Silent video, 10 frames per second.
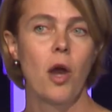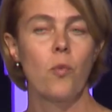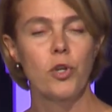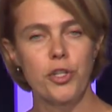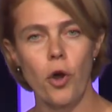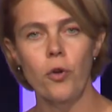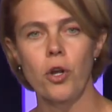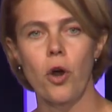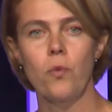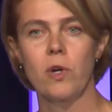We don't
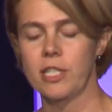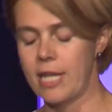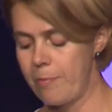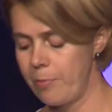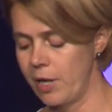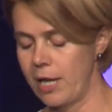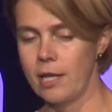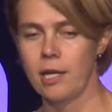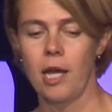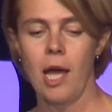know what's
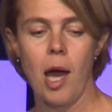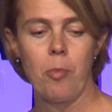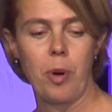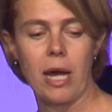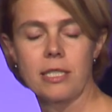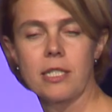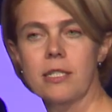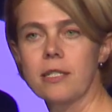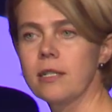happening, but